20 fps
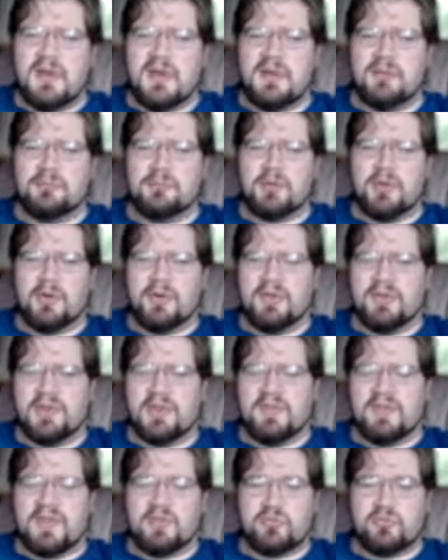going down
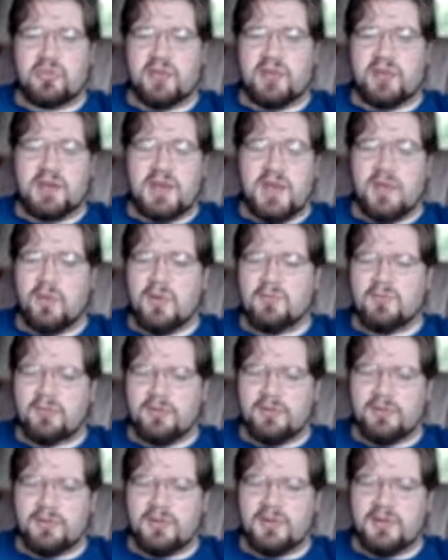that drain.
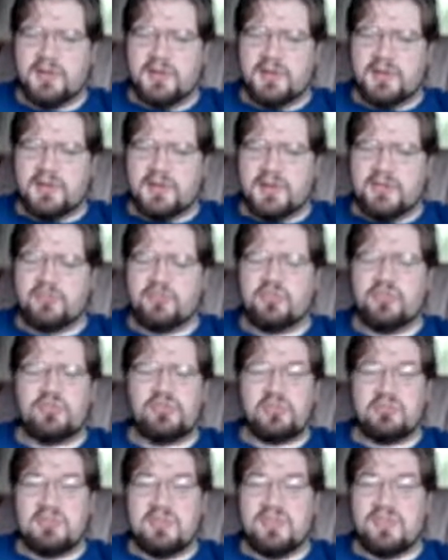However, it's just the
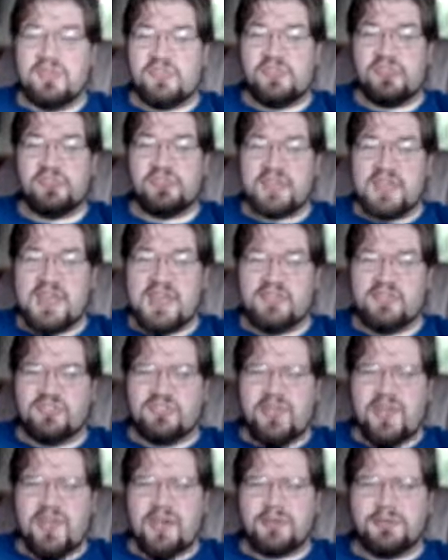bit that stands
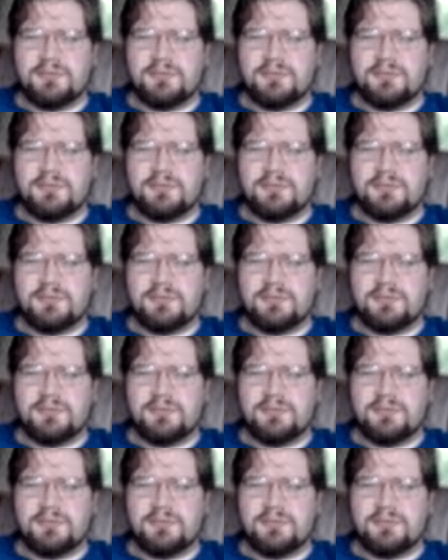out.